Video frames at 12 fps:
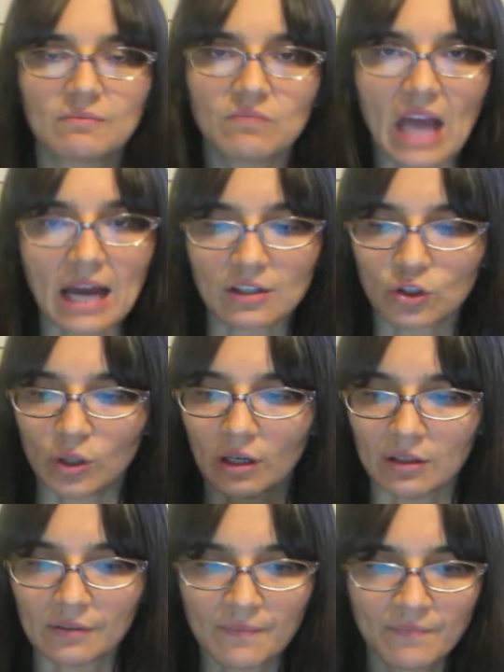Not
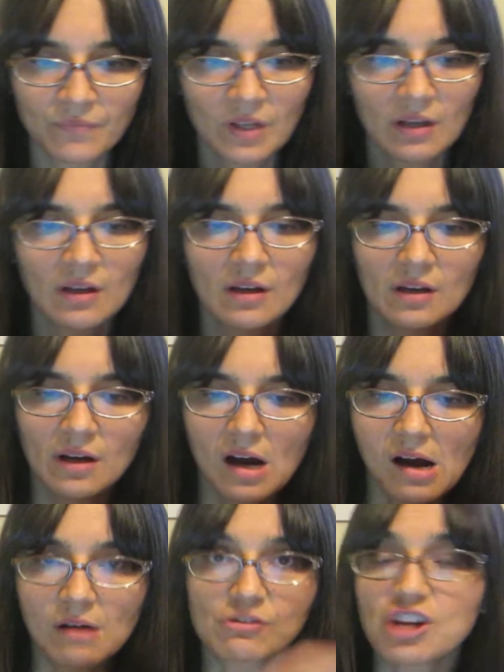
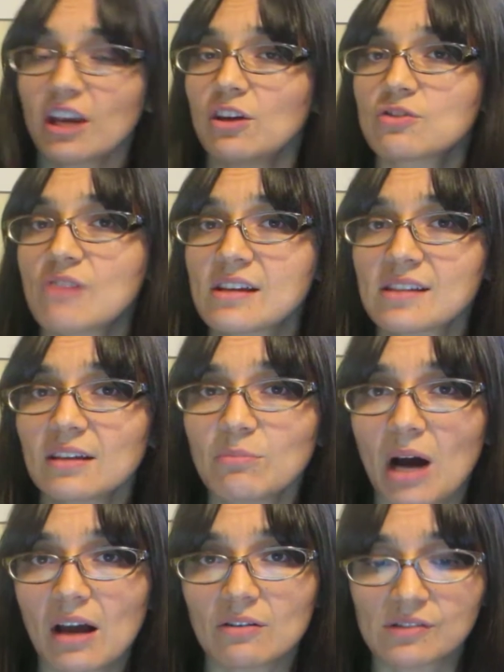good. Check your dressing
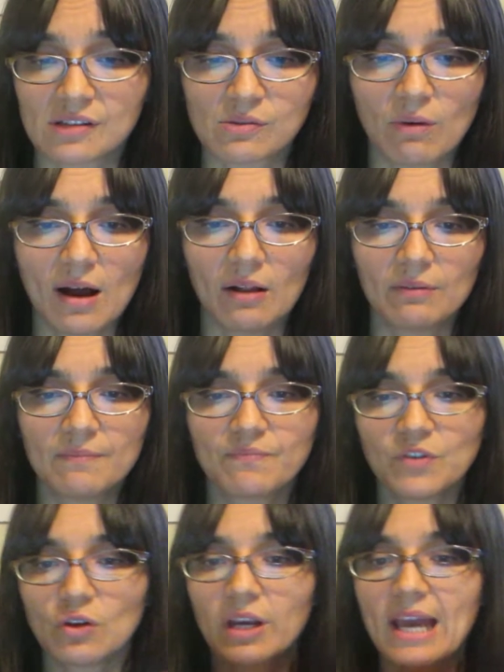bottles as well.
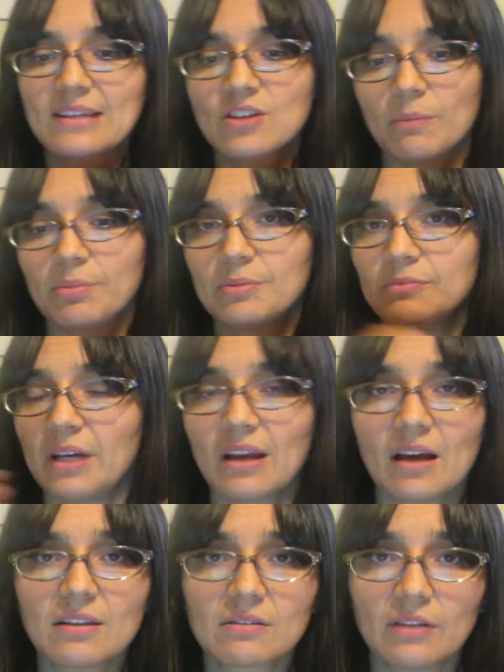Your ketchup and
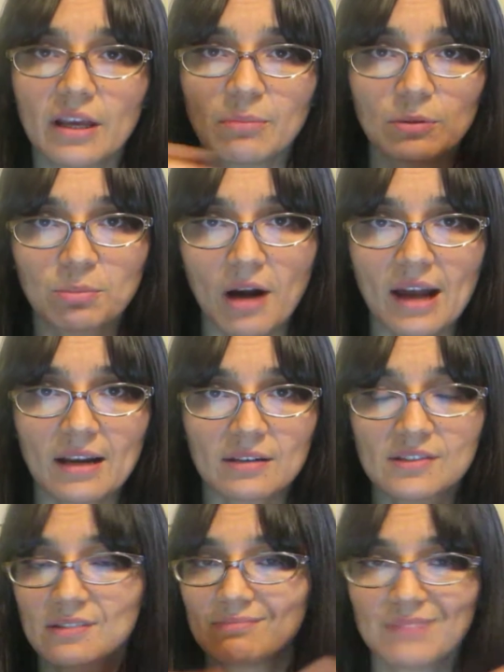other labeled
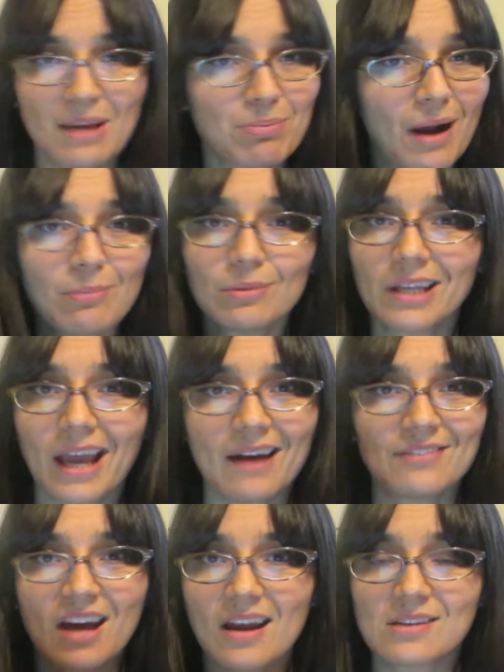products. They probably have
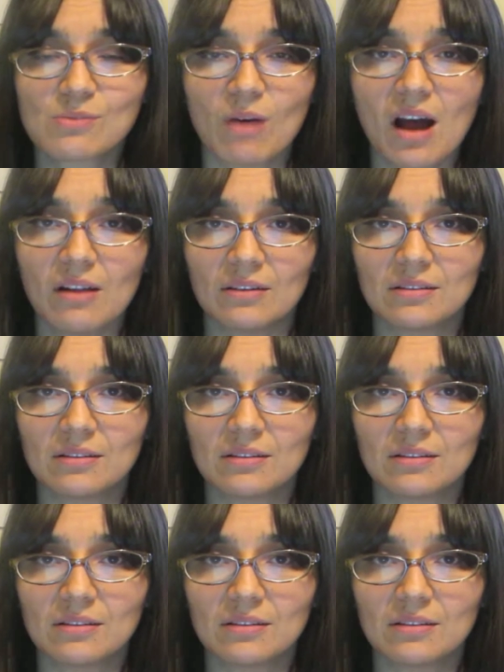that as well.